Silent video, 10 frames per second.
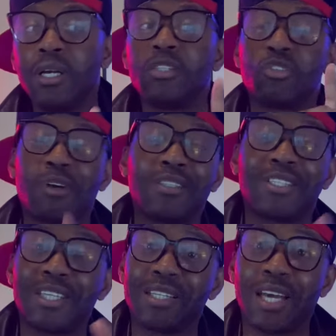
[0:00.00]

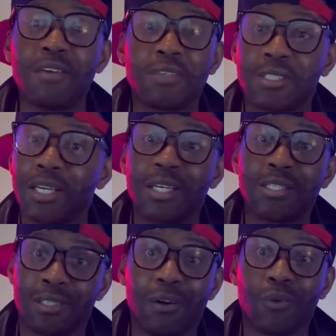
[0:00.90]
Gervonta Tank Davis
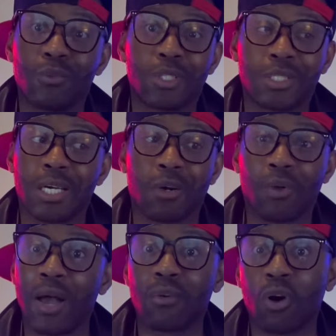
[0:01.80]
is known to take a
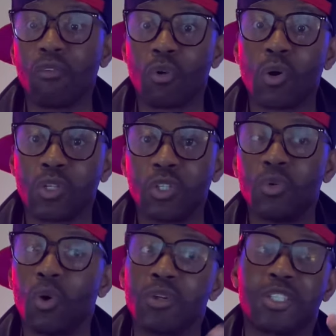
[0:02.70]
round off or
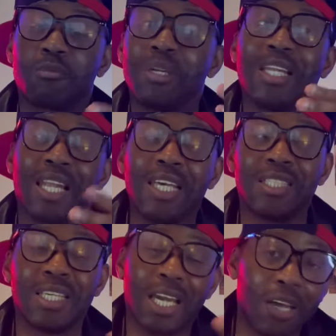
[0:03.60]
two or just be
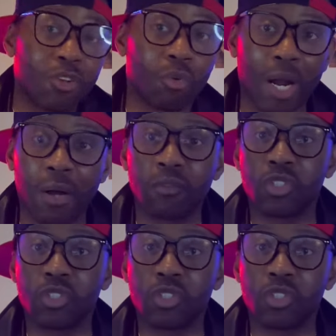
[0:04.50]
lazy in the round.